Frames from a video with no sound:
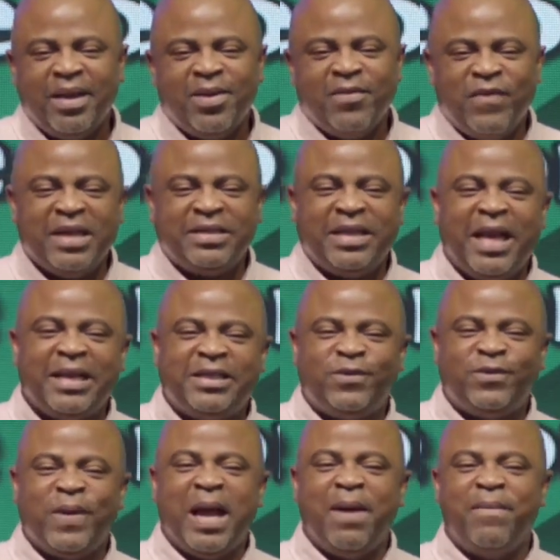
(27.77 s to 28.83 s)
Verse 8
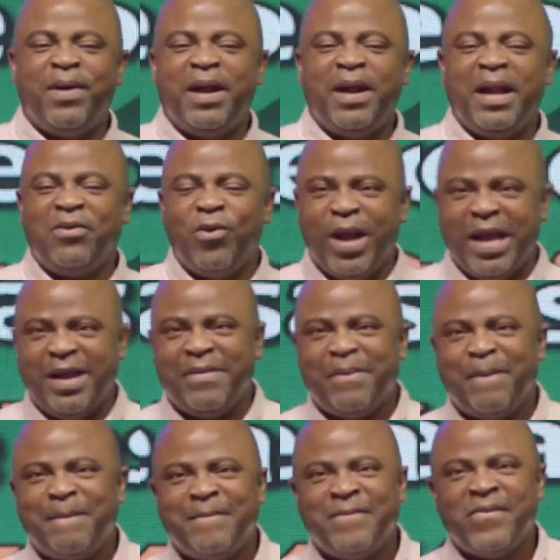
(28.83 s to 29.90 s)
is where I'm really going.
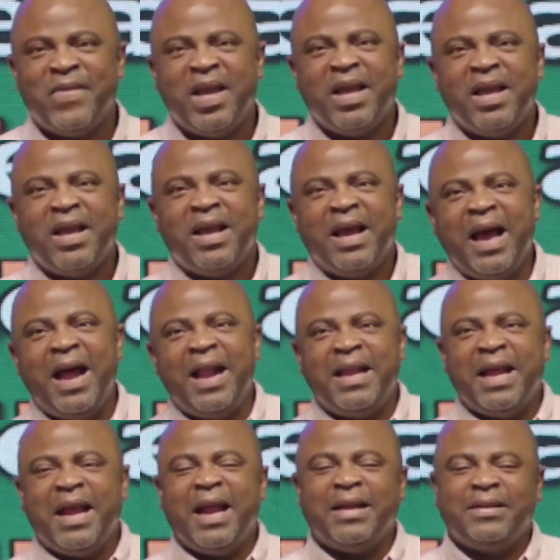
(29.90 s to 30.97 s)
And
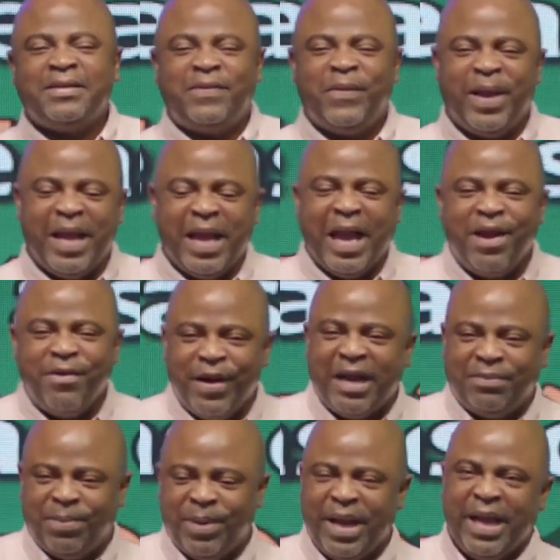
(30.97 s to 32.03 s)
there are
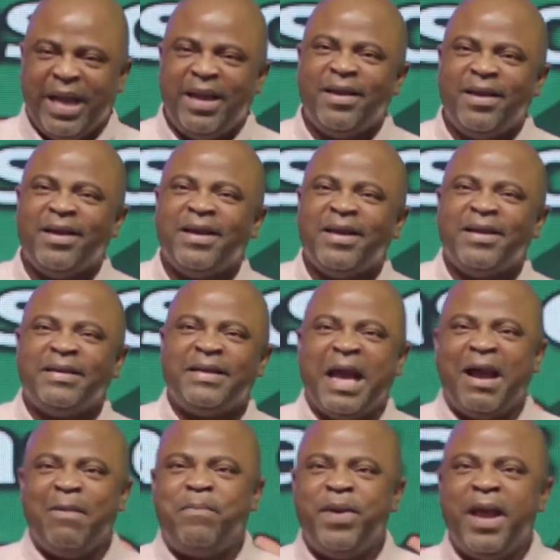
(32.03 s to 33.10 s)
another three,
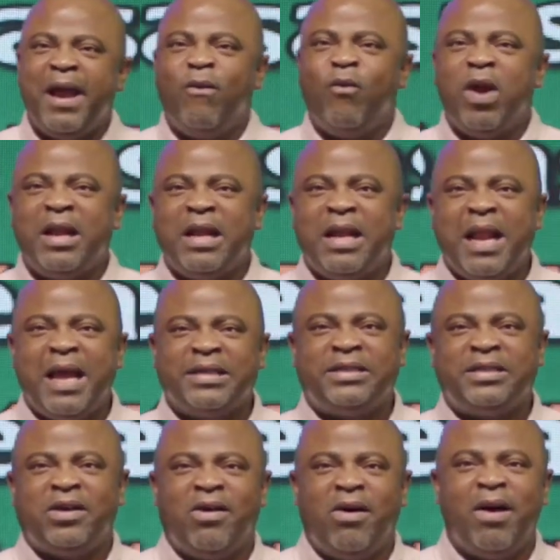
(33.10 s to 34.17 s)
that bear
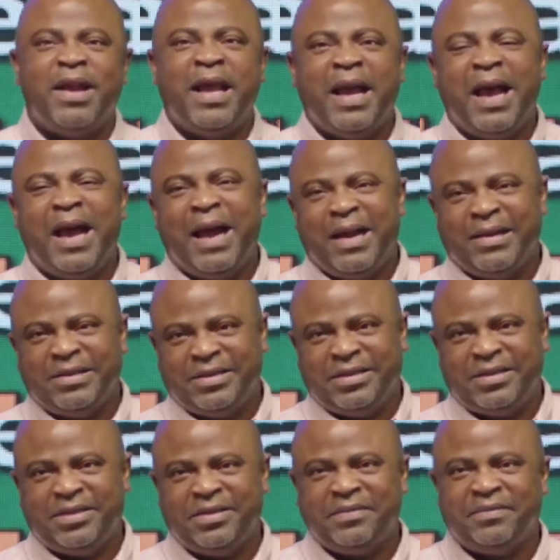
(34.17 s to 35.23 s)
witness on the
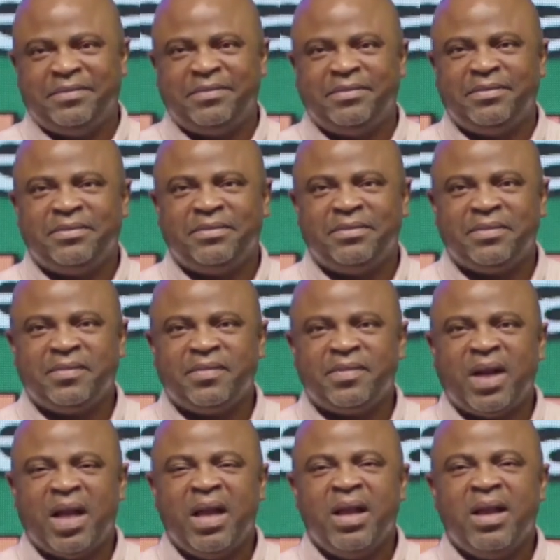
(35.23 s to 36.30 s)
earth.
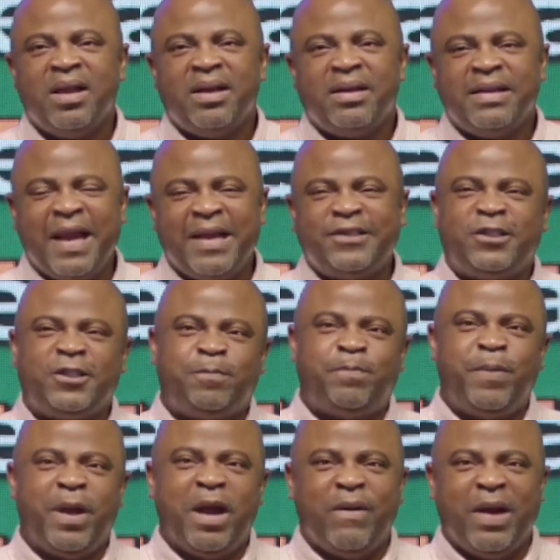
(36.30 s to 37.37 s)
The
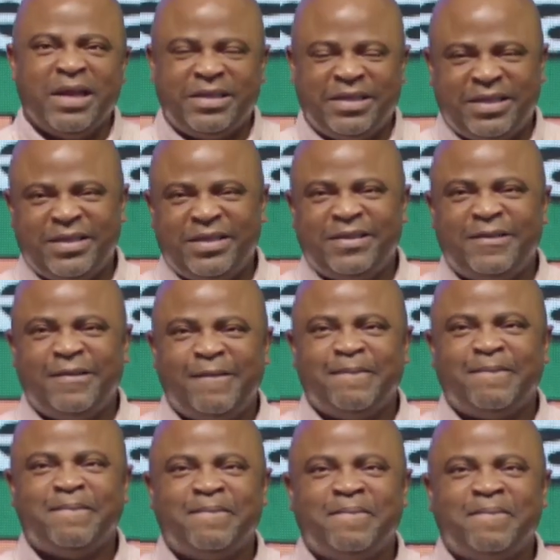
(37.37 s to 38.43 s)
Spirit,
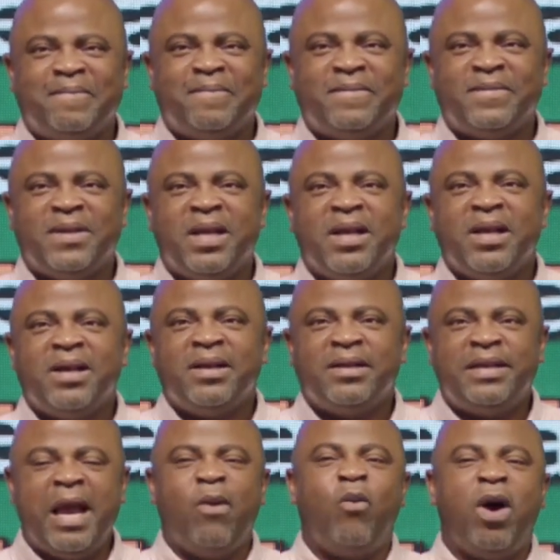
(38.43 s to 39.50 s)

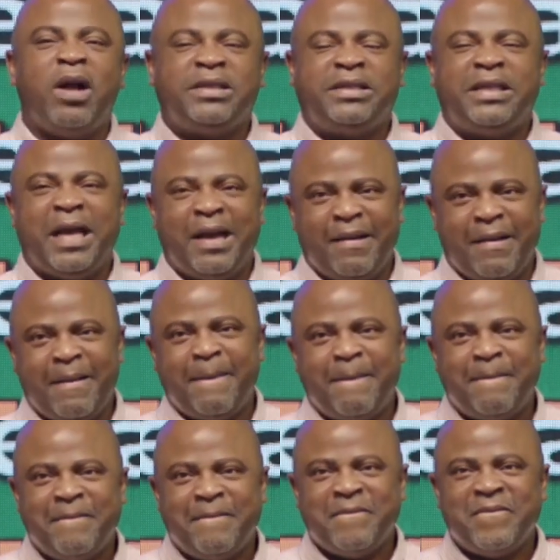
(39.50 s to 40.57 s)
the water,
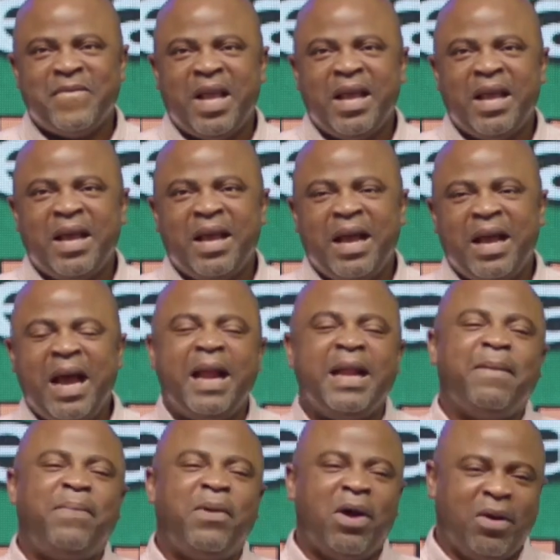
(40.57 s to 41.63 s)
and the
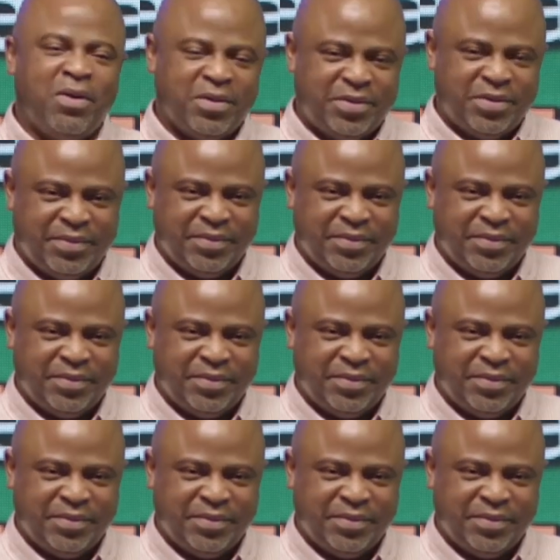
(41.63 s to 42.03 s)
blood.